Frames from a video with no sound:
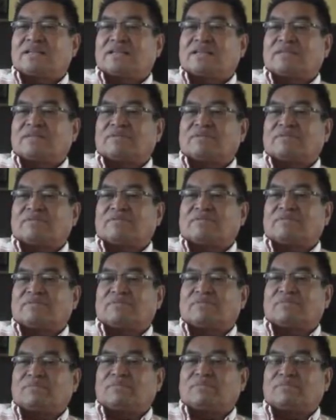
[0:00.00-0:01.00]
the
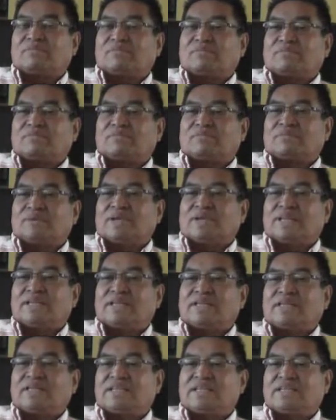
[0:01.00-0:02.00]

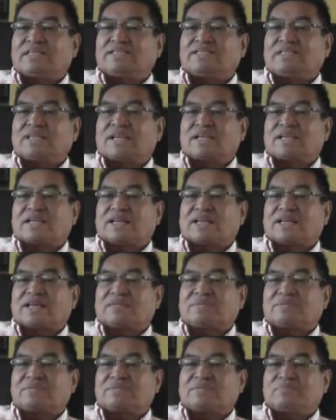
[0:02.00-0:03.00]
main insect that
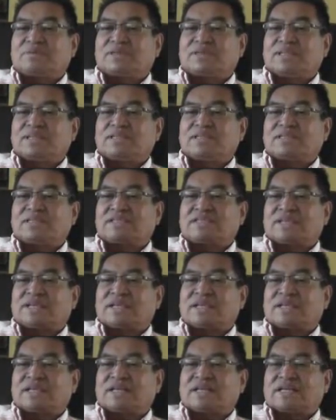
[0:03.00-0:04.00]
comes to being is
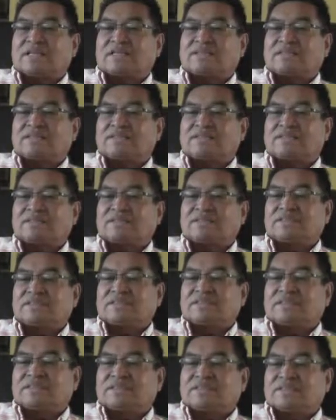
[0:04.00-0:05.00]
like
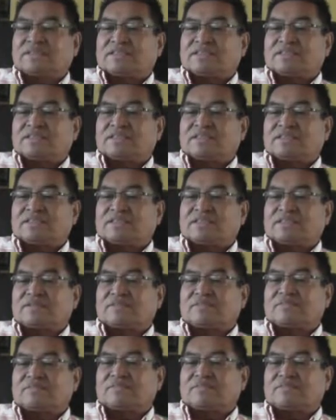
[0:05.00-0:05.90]
the